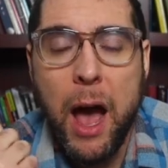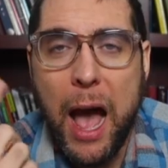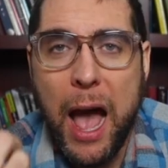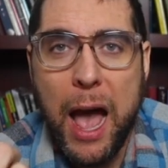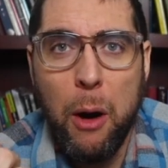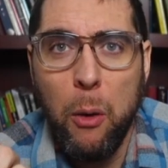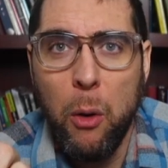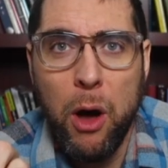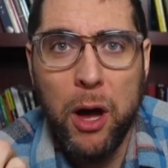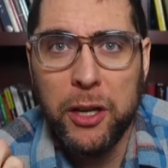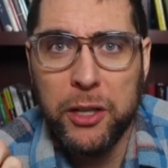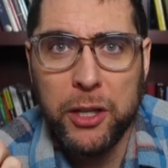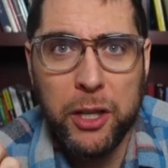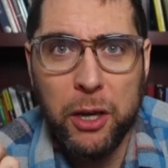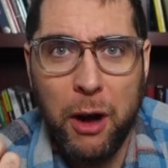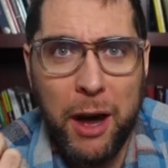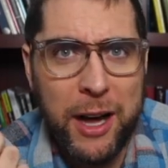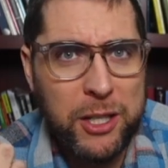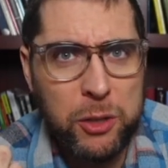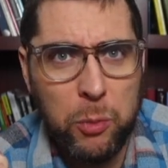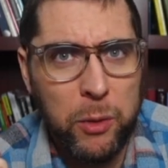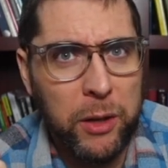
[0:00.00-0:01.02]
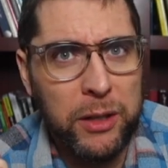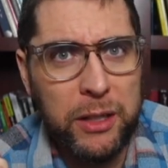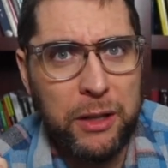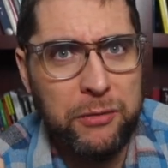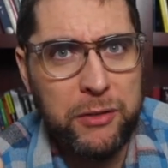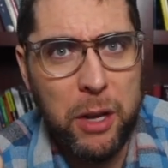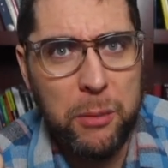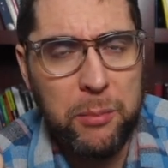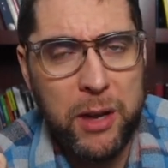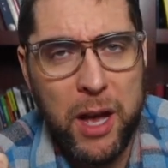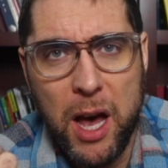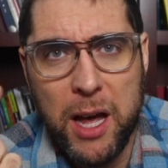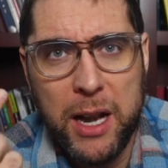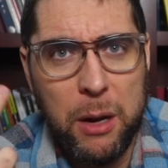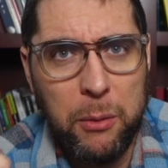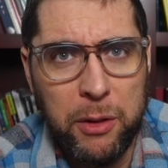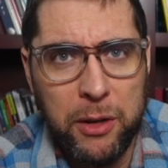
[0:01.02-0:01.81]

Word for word: I want, you know, I just want to lift up God.